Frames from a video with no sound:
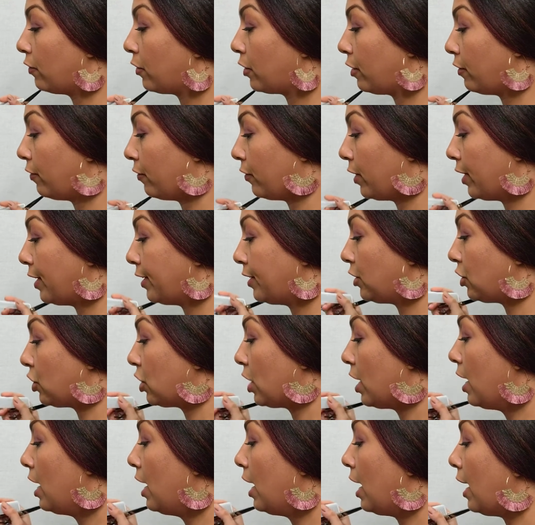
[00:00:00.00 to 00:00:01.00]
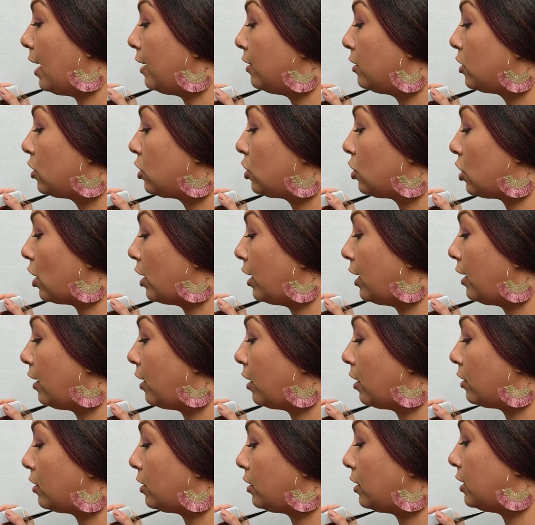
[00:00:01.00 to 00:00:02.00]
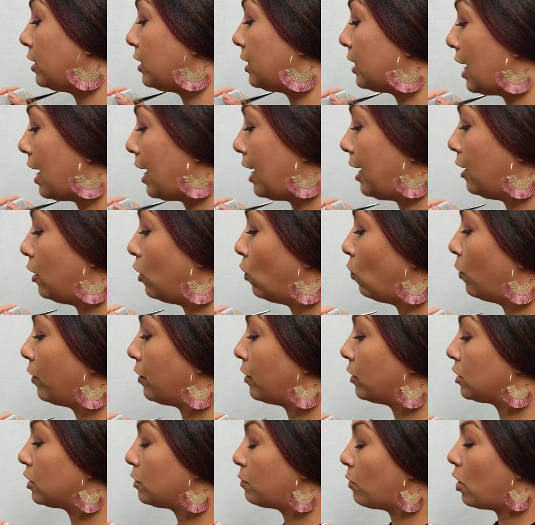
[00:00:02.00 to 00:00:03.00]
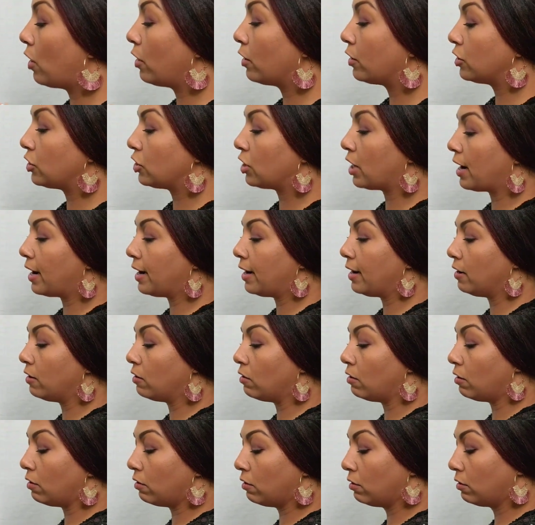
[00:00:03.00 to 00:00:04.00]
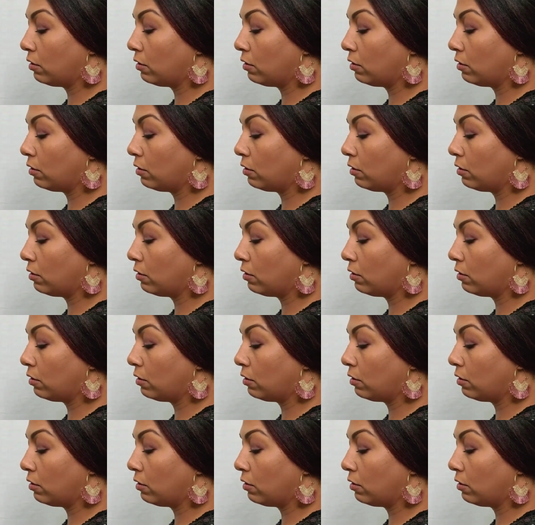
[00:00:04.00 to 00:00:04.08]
for the fringe and starting our design with a smaller triangle